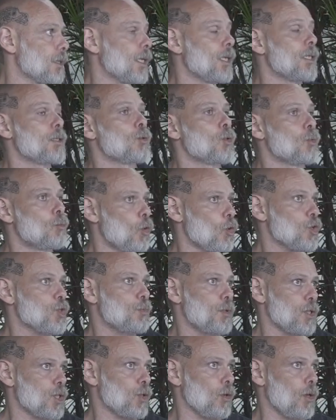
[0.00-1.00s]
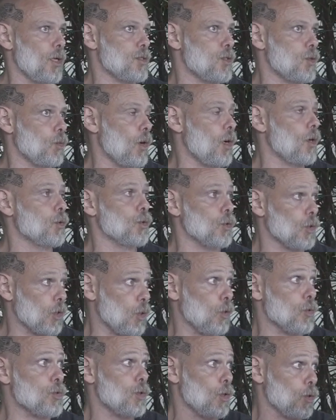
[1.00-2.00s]
And the more specialized you are, the
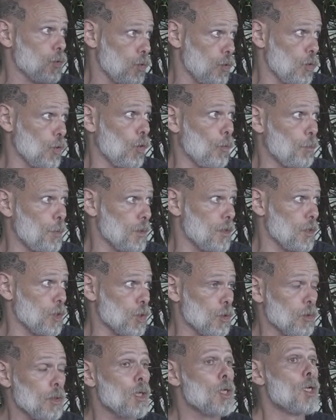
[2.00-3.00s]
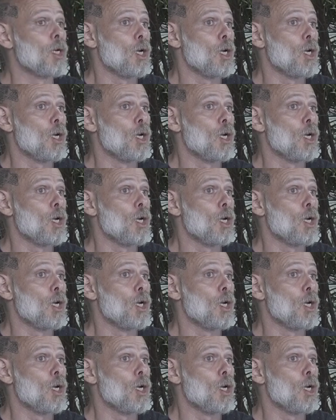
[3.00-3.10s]
closer to a competition,